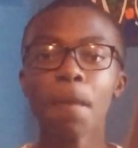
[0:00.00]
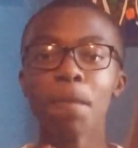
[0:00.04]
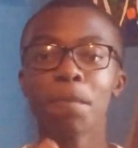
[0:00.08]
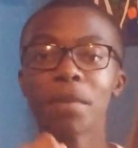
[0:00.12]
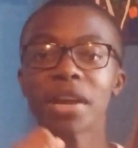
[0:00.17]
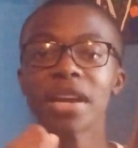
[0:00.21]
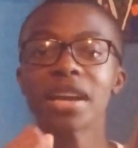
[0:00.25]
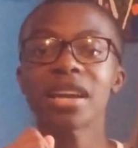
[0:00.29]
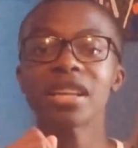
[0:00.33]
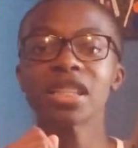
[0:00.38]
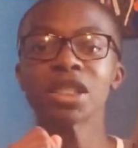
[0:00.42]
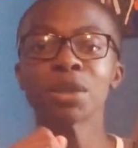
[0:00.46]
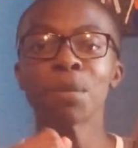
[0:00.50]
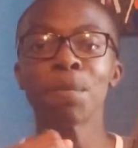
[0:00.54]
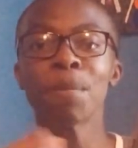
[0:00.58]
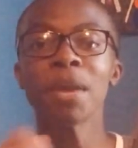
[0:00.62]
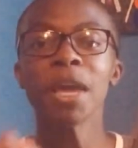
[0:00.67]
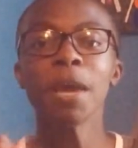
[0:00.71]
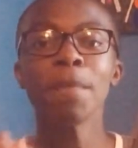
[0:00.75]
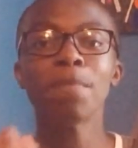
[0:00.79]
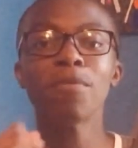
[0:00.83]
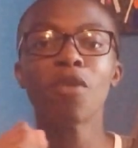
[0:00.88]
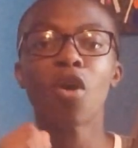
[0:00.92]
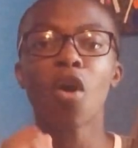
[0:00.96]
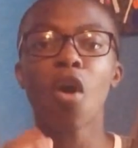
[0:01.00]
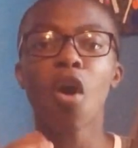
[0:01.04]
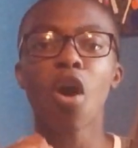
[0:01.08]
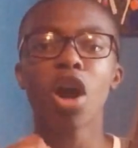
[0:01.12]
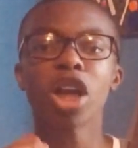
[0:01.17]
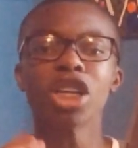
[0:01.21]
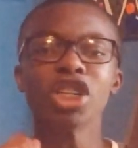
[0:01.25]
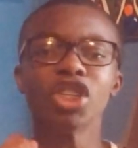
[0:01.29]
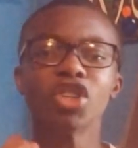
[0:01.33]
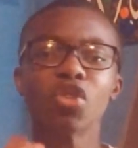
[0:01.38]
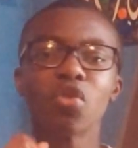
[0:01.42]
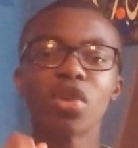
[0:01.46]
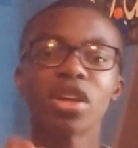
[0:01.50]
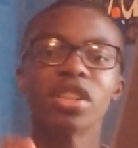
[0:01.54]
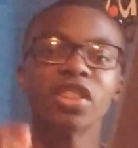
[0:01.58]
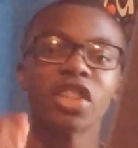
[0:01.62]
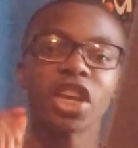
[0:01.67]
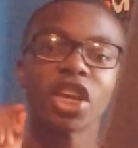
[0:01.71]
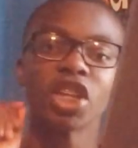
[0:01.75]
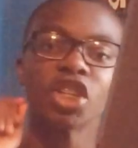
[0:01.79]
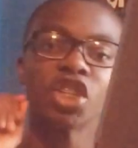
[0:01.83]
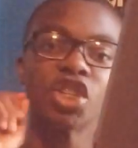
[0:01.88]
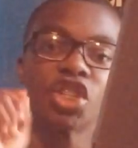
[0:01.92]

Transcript: because people aren't doing their